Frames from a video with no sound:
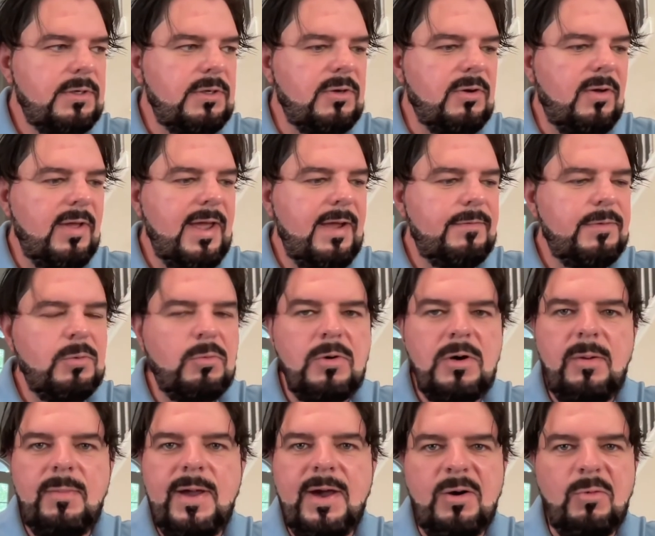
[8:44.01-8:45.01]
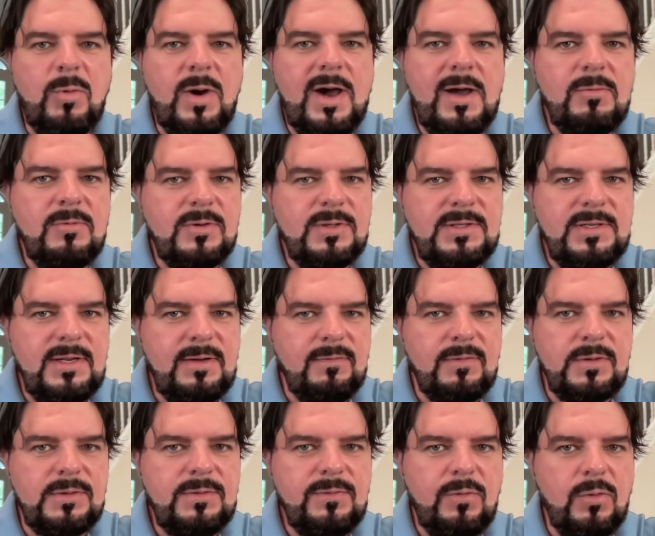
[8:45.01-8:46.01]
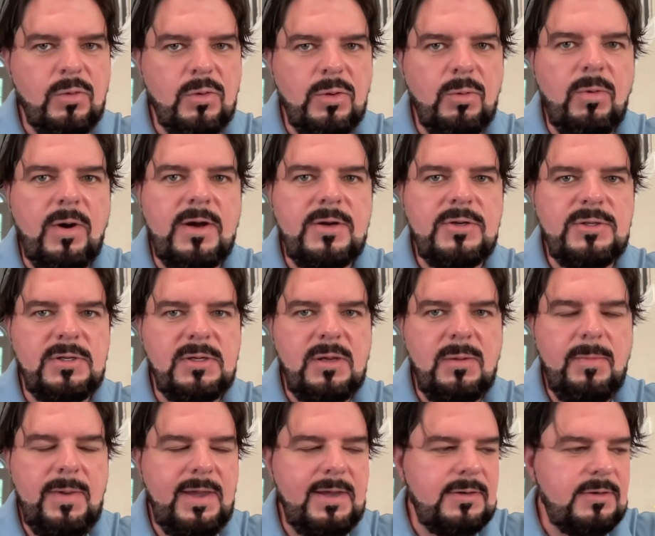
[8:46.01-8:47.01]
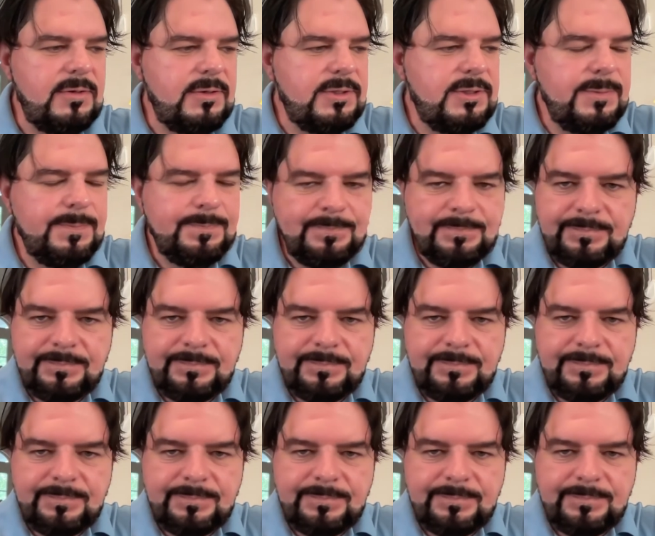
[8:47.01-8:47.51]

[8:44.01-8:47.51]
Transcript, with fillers: You don't have to worry about wide receivers for the Washington Commanders.